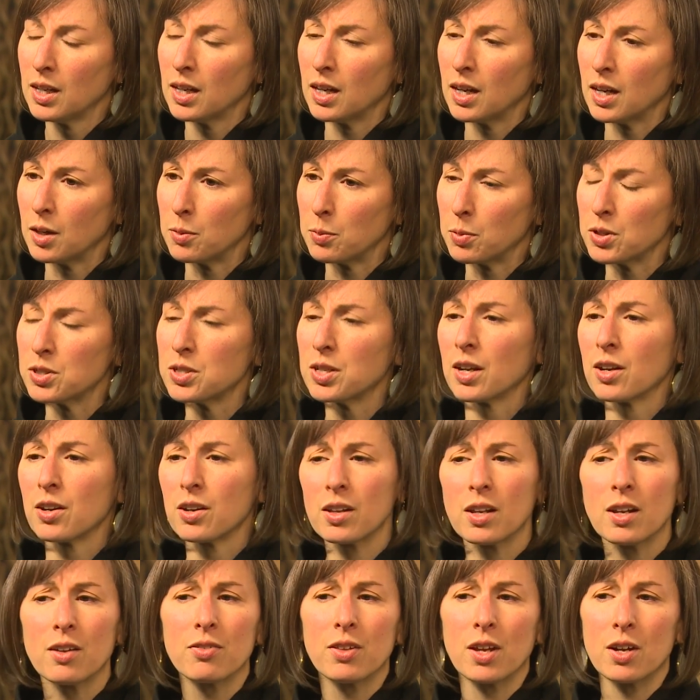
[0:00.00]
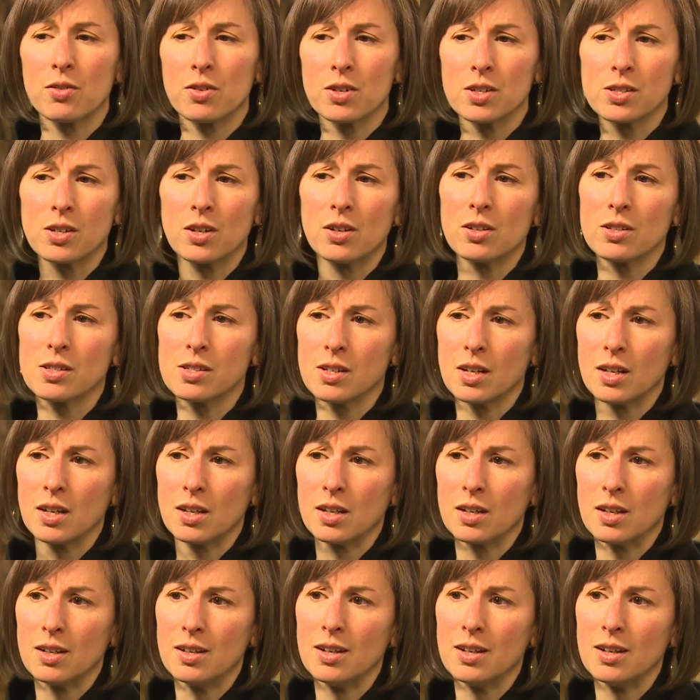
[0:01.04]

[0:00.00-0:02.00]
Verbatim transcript: uh, particularly if that results in